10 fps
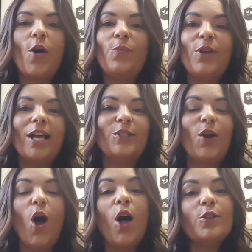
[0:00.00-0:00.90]
Hope you guys are
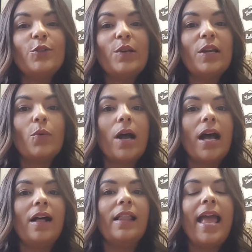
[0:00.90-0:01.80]
all doing
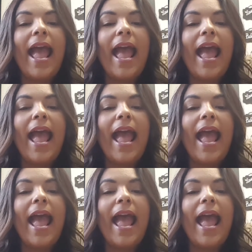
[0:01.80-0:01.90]
well.